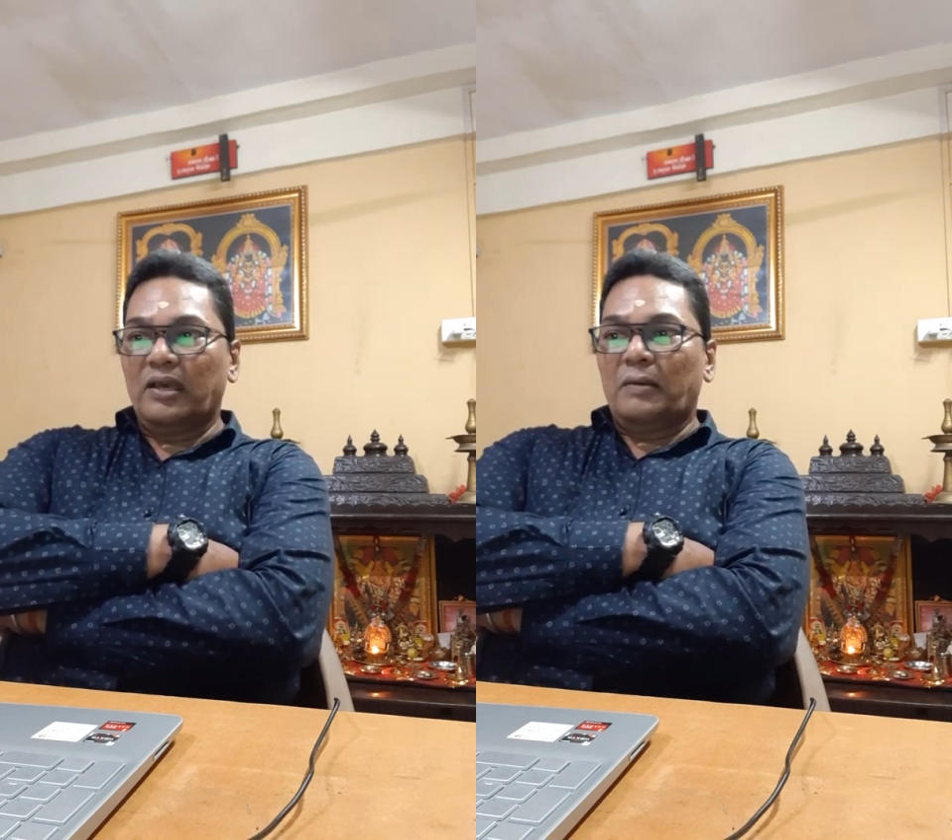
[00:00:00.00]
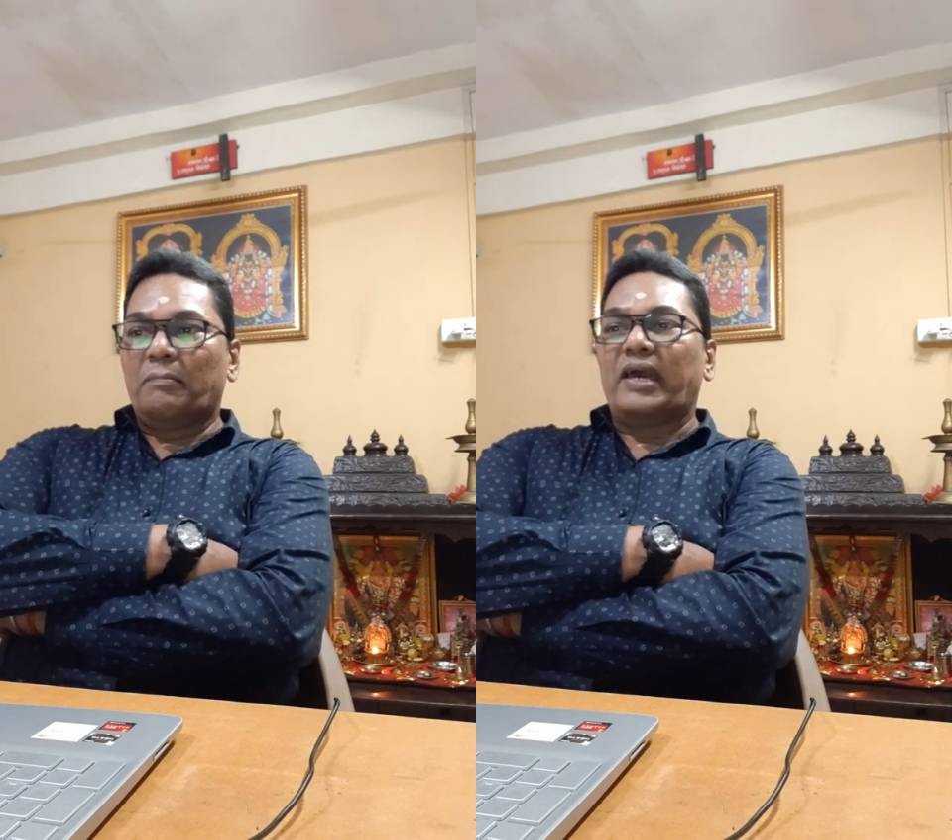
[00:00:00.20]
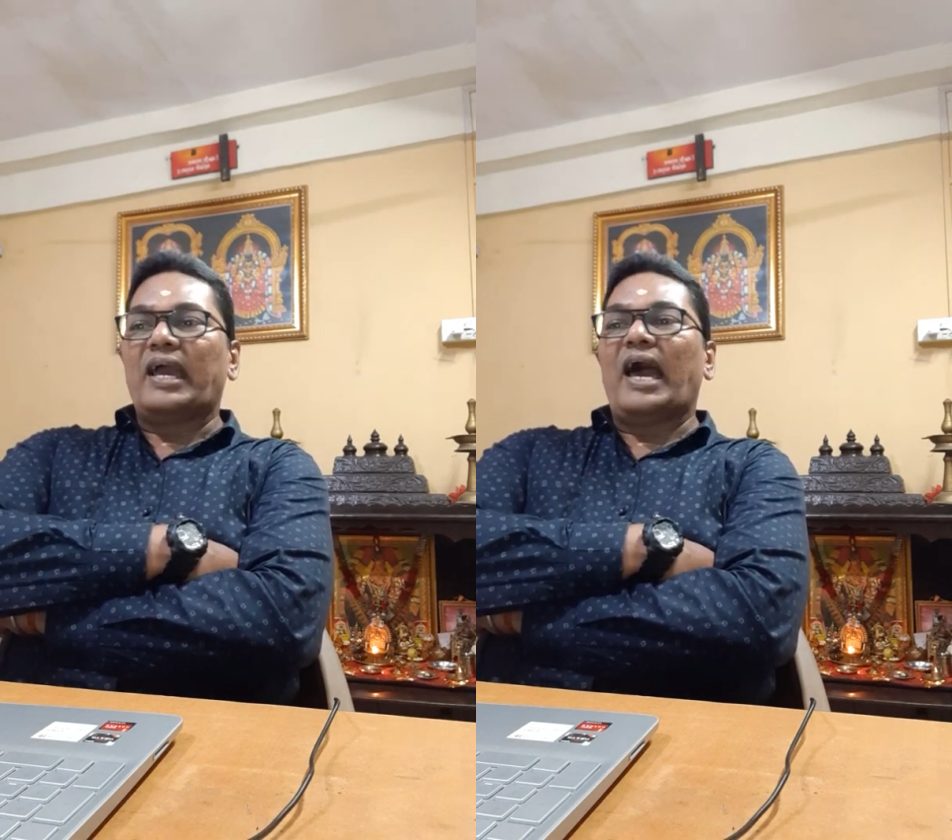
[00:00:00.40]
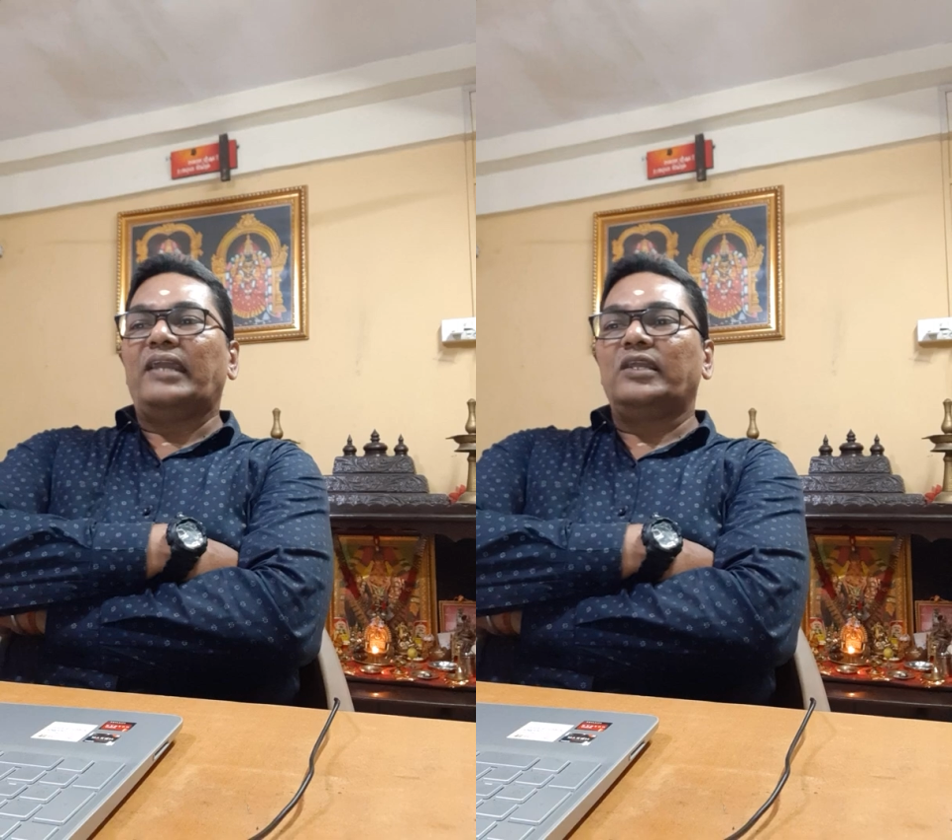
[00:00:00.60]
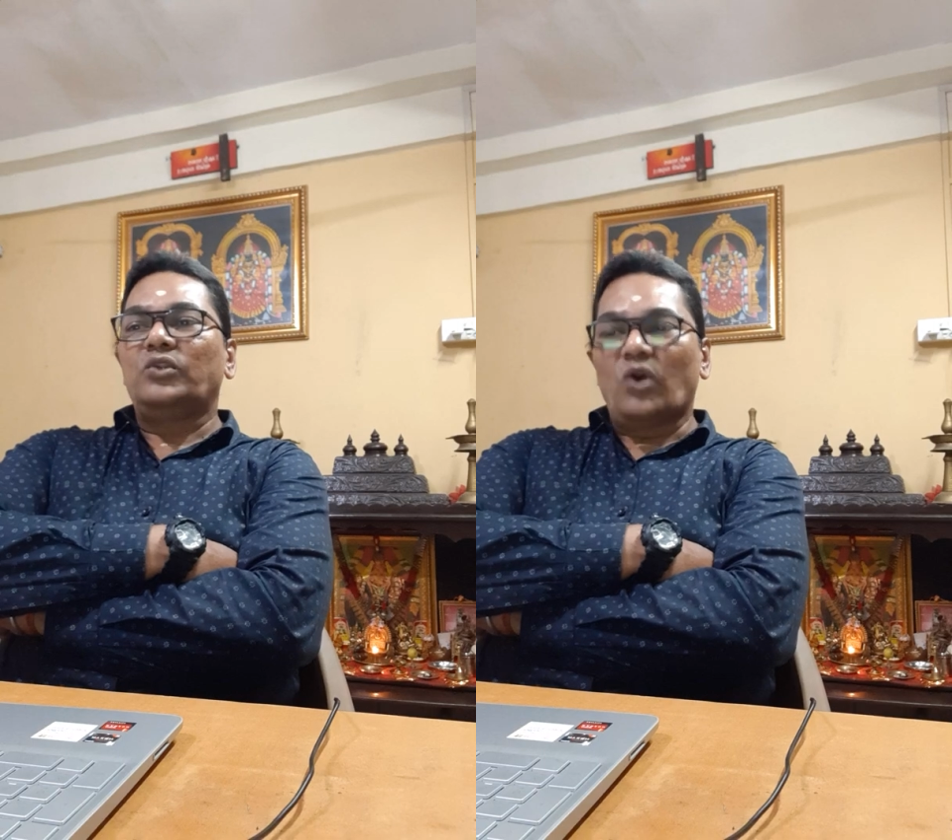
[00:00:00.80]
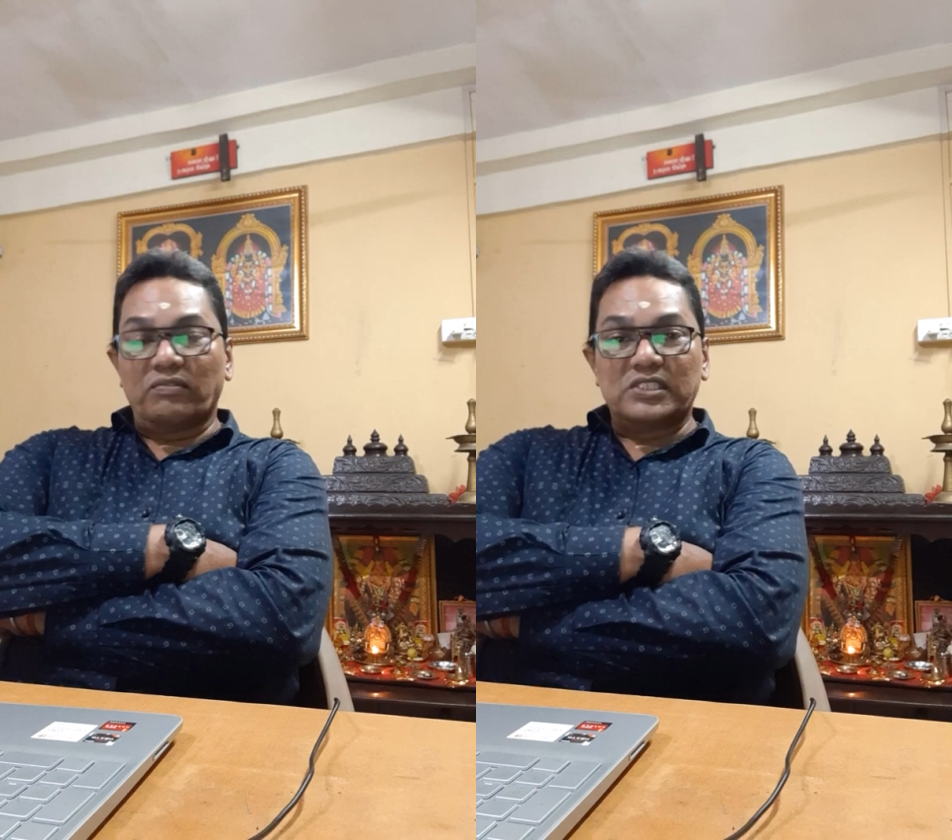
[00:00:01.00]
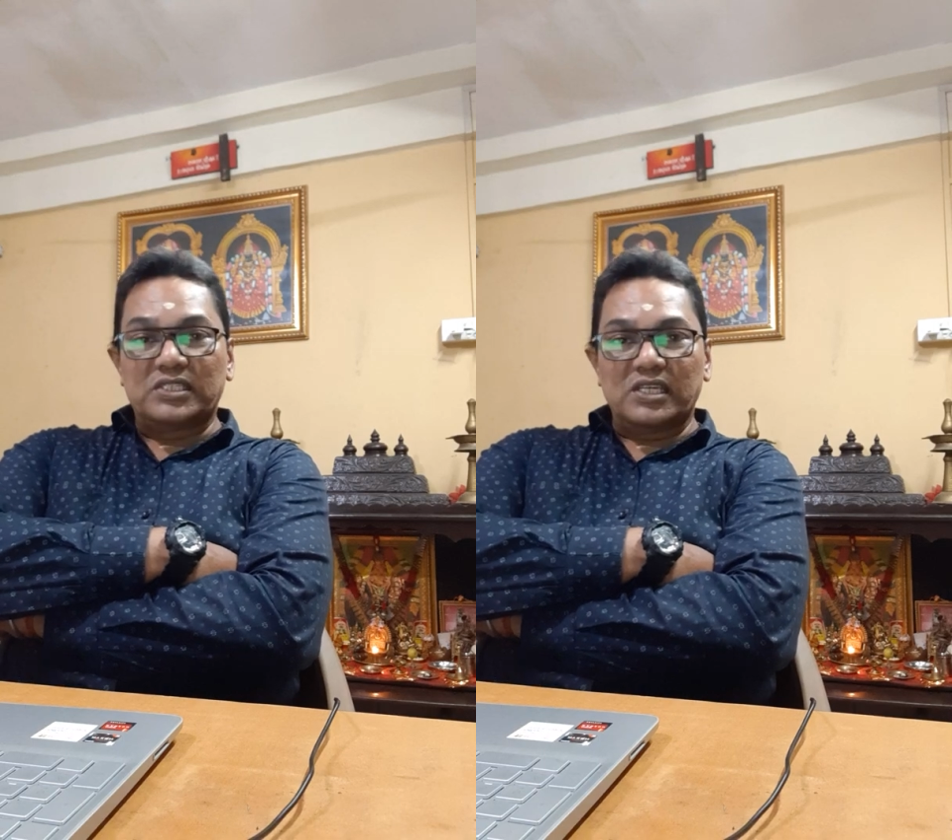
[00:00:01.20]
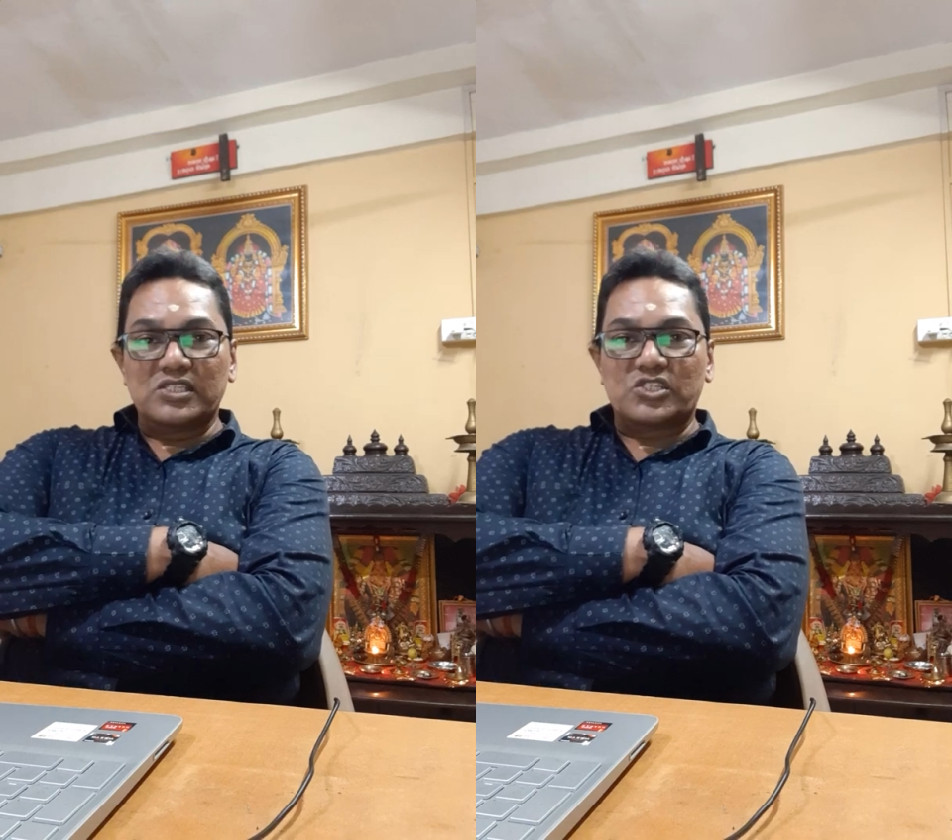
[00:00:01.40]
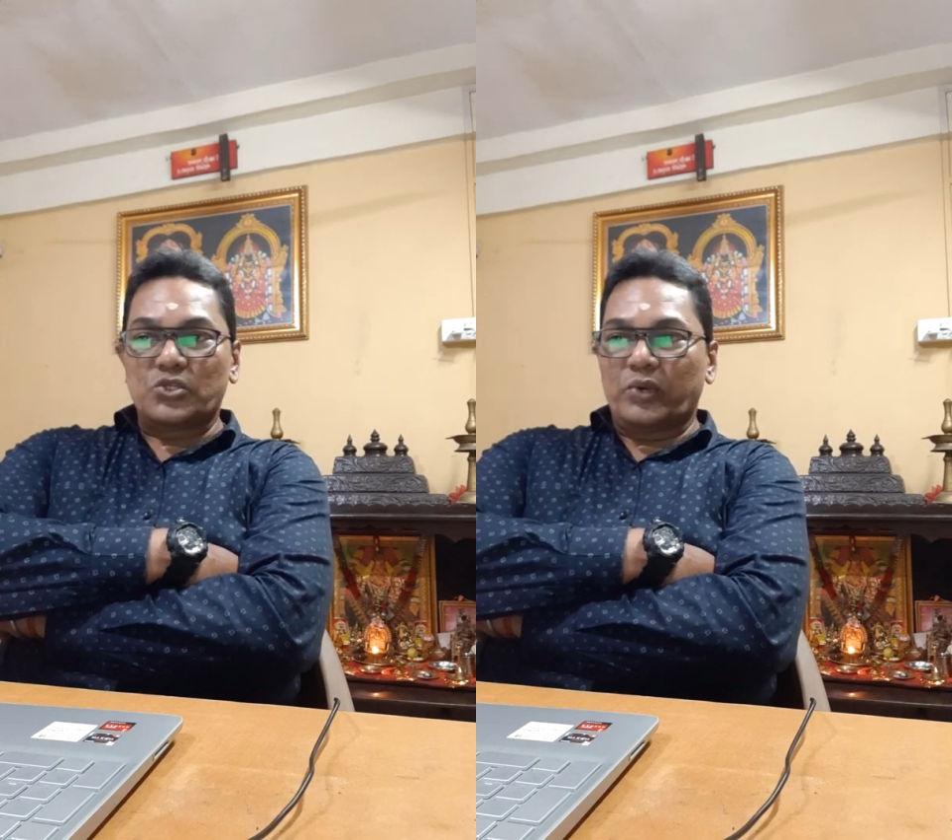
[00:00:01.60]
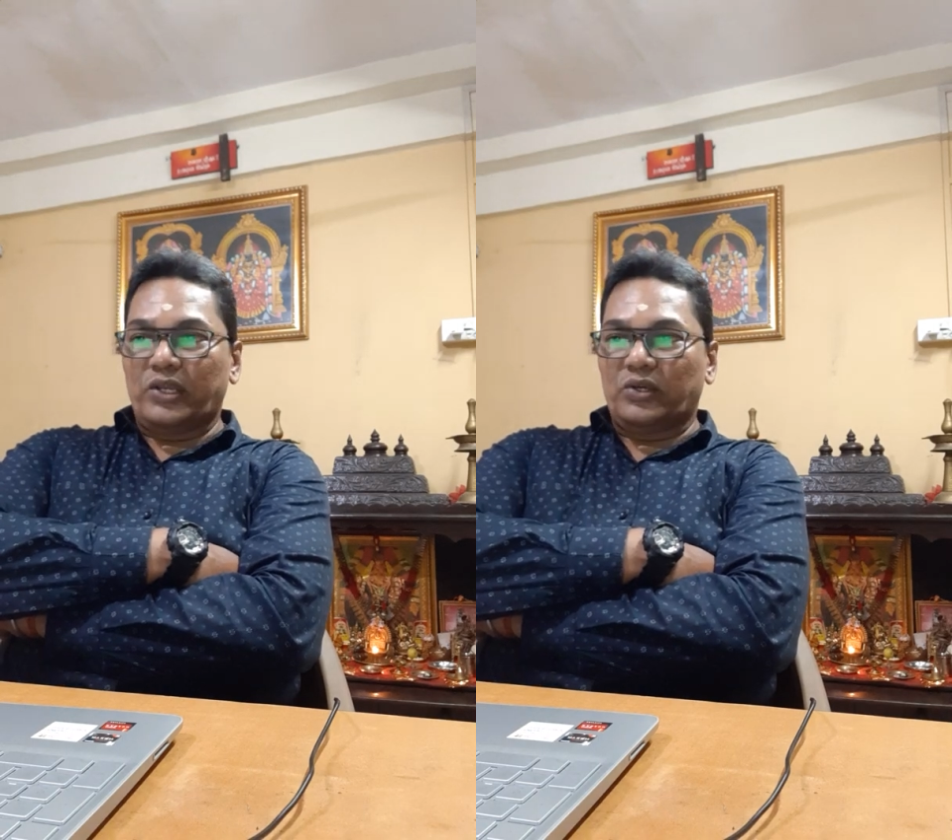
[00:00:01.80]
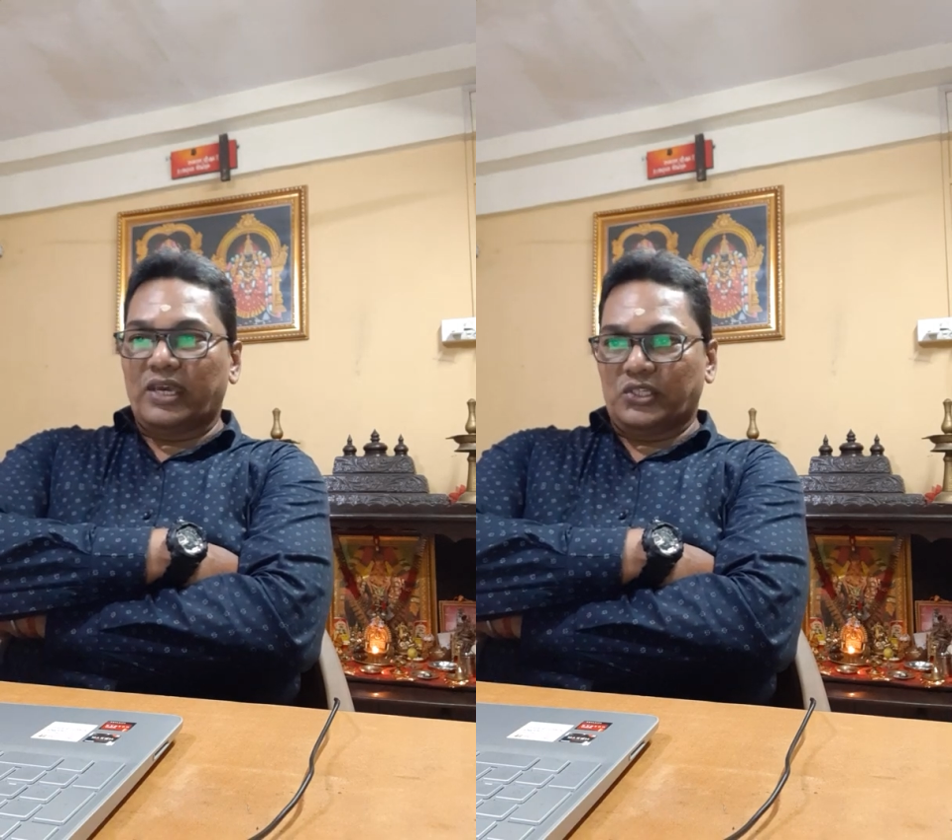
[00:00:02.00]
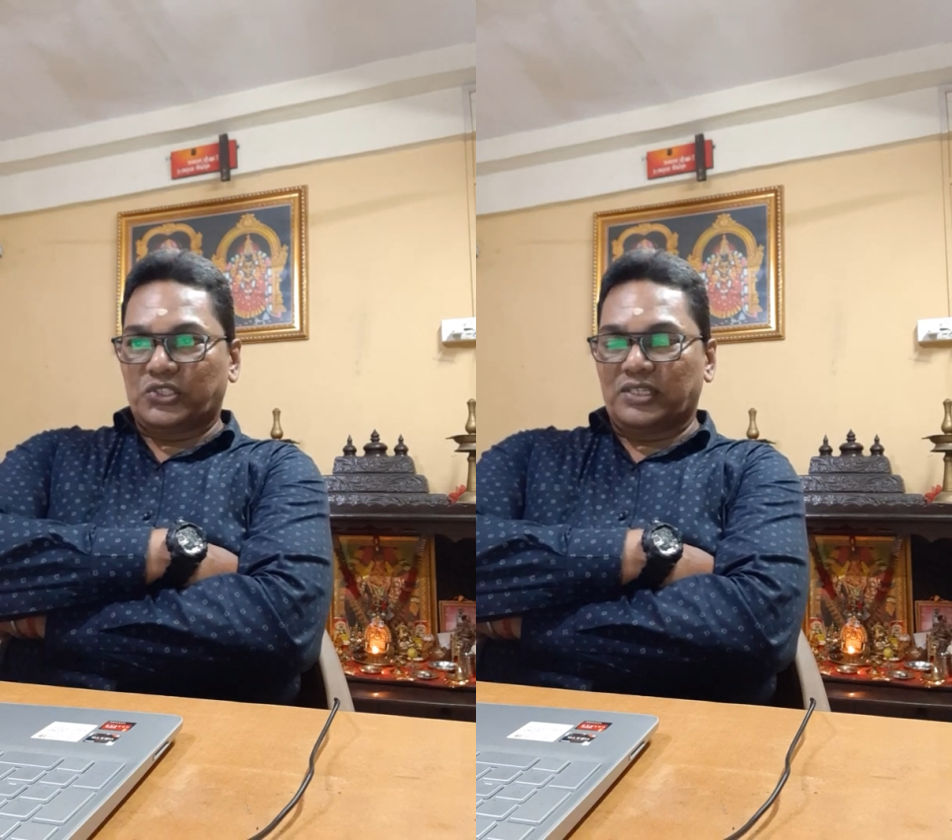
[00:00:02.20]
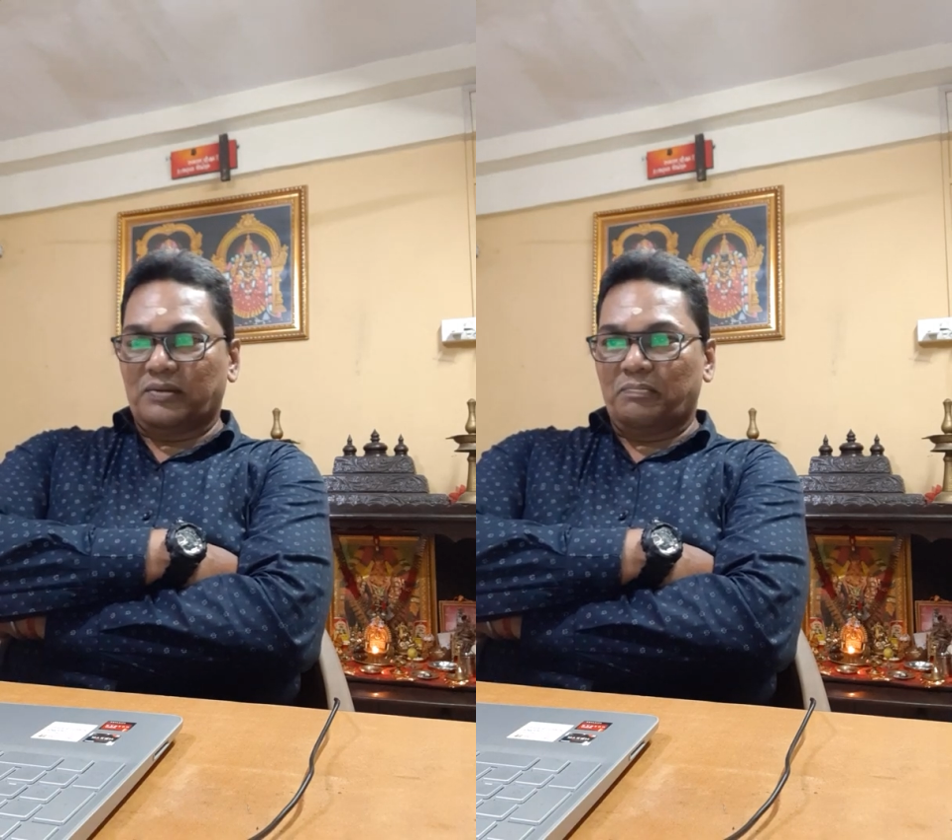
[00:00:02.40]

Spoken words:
by adding novelties to education.